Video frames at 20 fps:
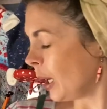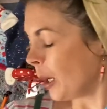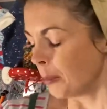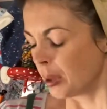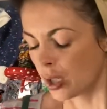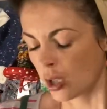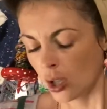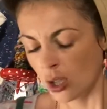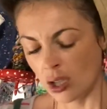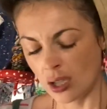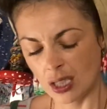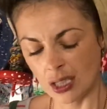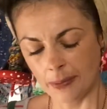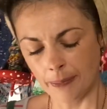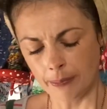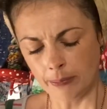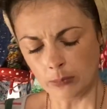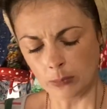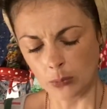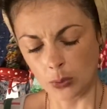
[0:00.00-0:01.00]
because
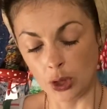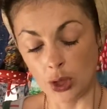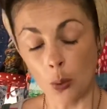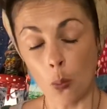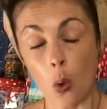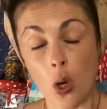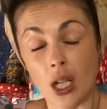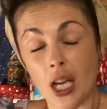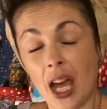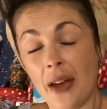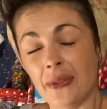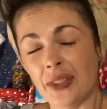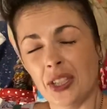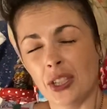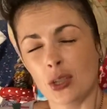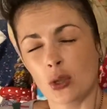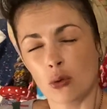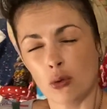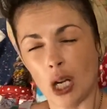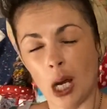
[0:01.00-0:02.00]
you want to have a
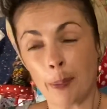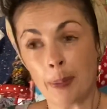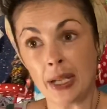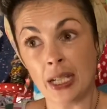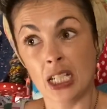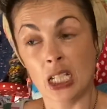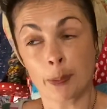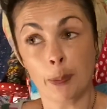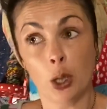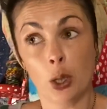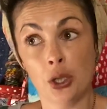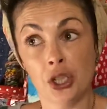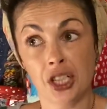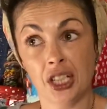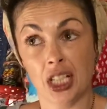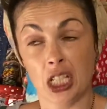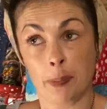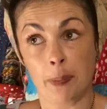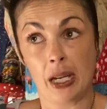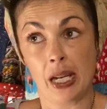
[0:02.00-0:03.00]
scrappy explosion
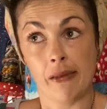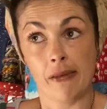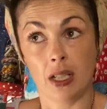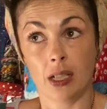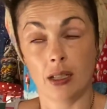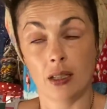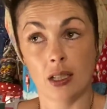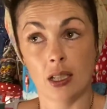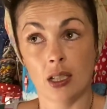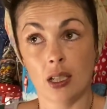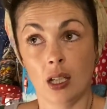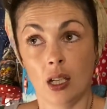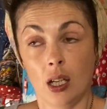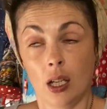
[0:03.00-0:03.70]
experience,